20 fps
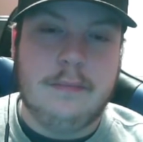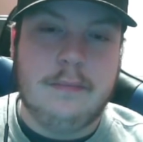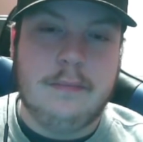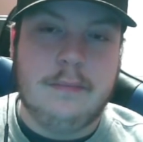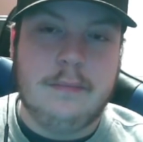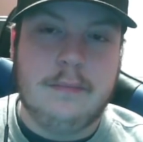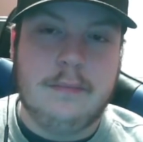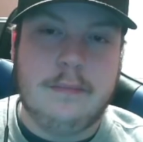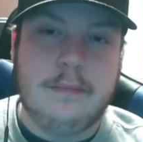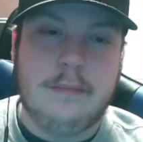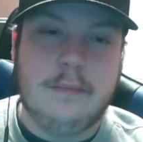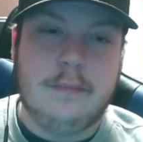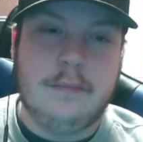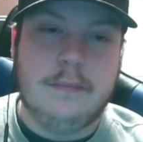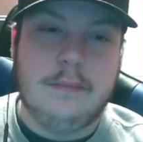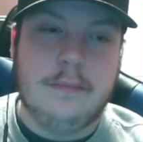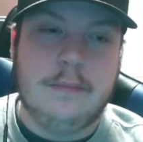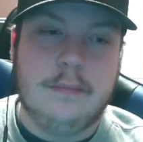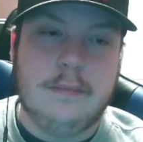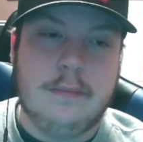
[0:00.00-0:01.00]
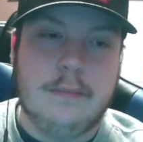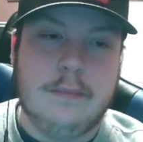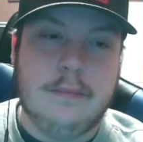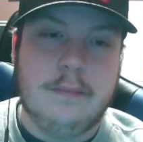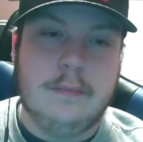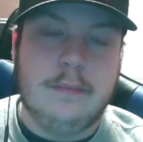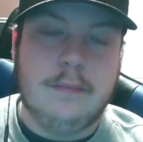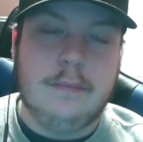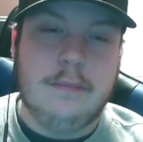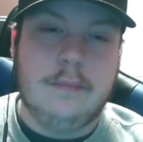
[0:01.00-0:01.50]

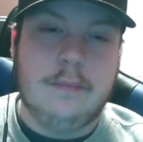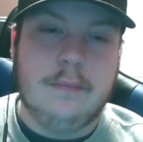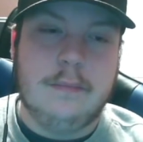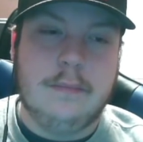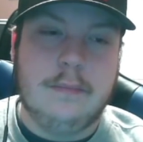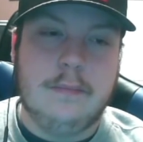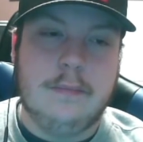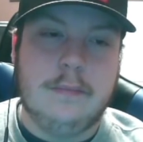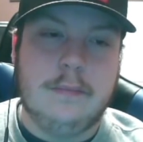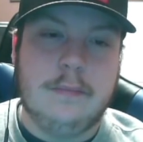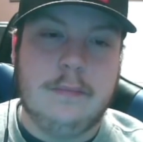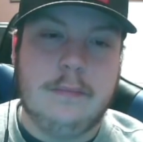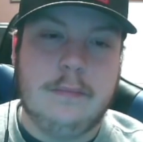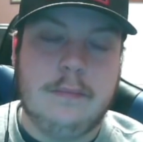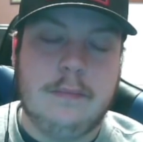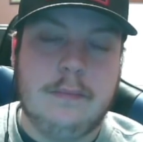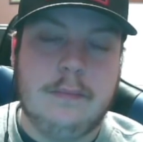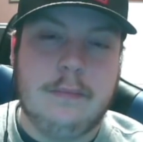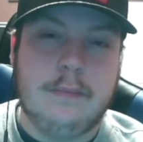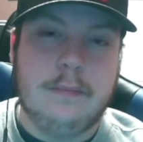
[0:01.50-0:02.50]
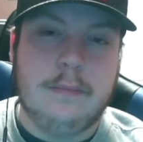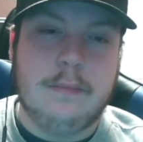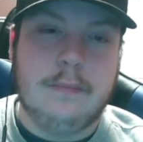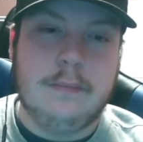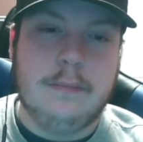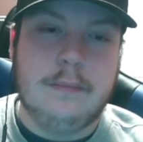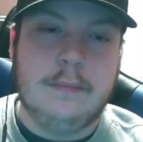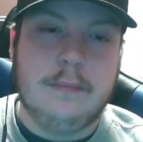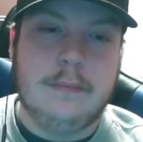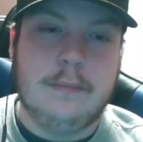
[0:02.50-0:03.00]

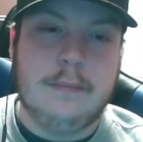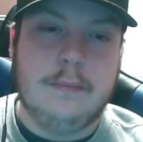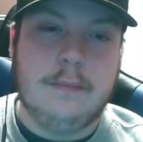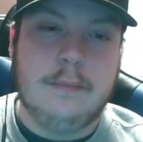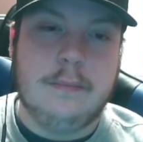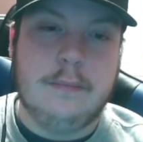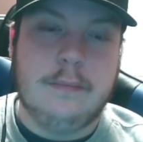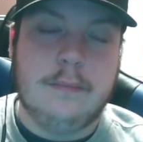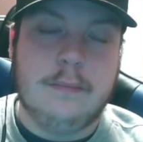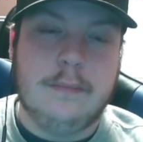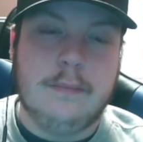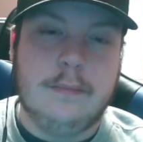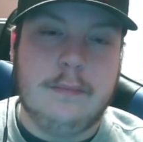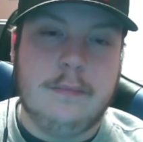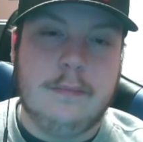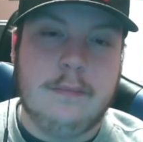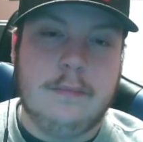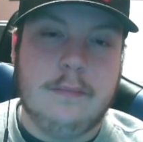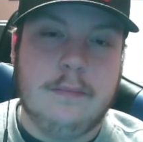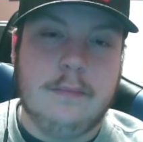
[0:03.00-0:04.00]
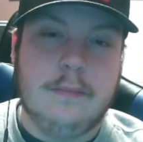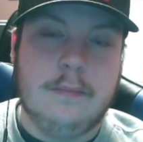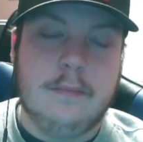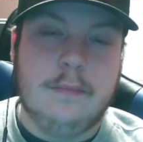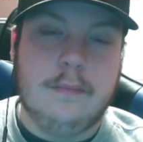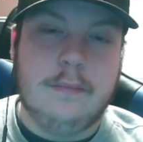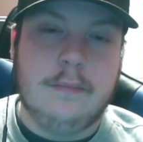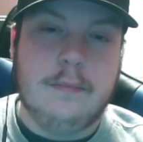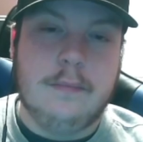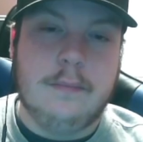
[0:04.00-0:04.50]

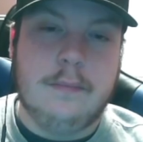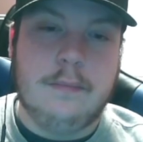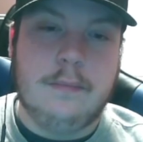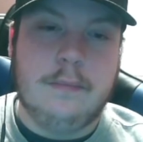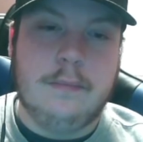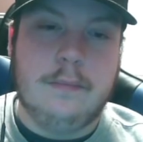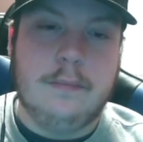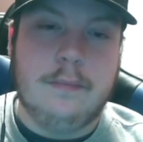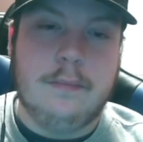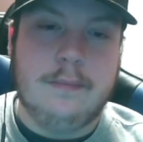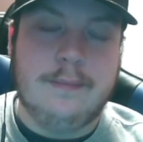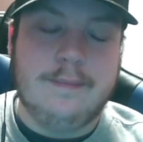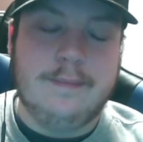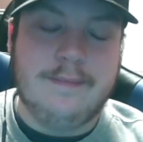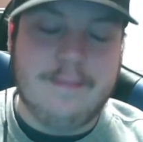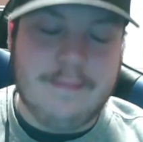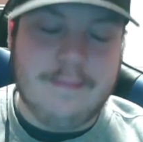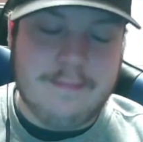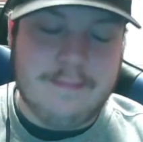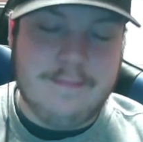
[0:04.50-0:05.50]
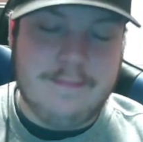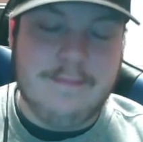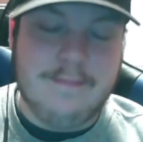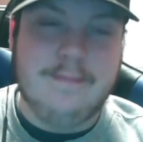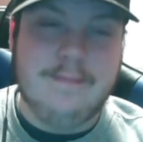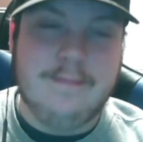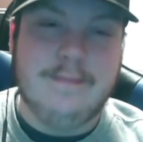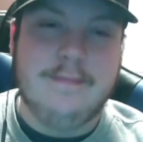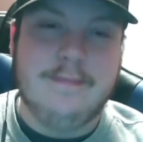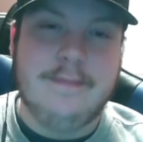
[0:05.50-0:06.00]

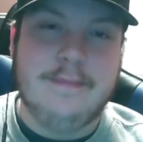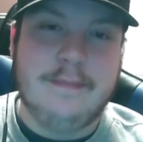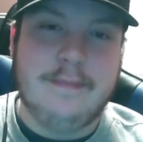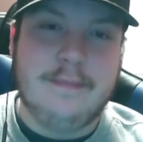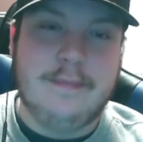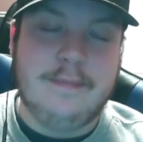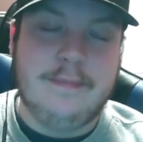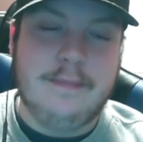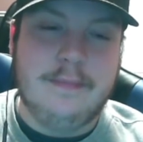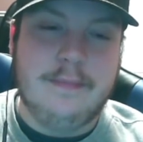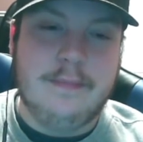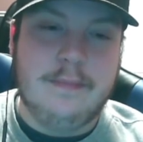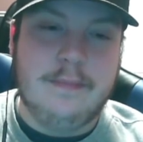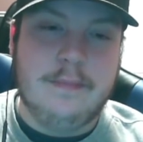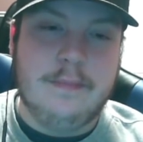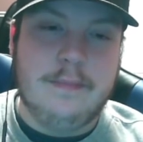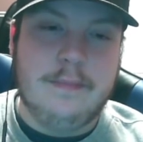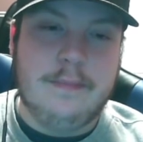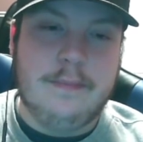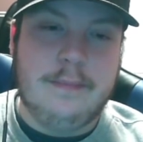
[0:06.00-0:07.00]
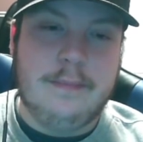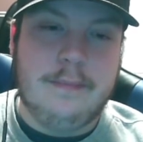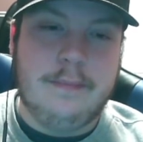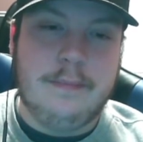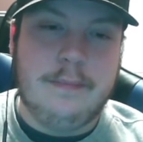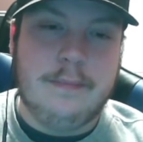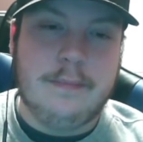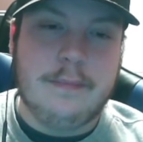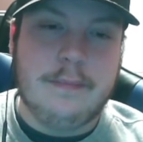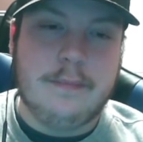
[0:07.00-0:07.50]

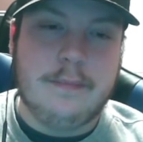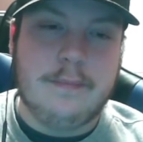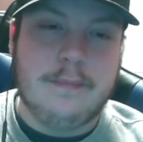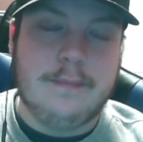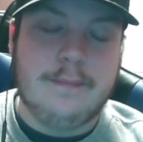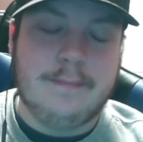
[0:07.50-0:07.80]
(silent)